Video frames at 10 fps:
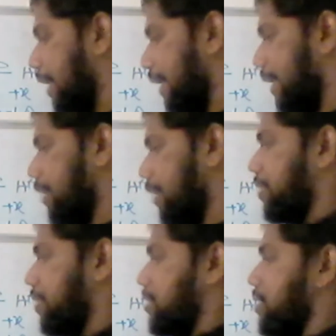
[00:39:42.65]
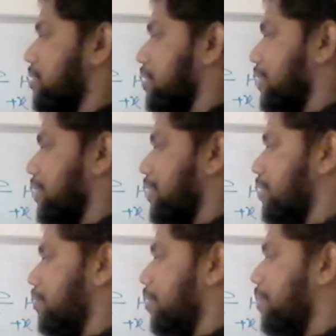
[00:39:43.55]
And H plus
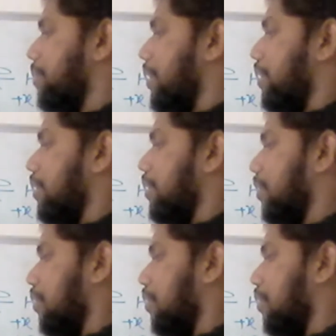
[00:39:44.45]
concentration will be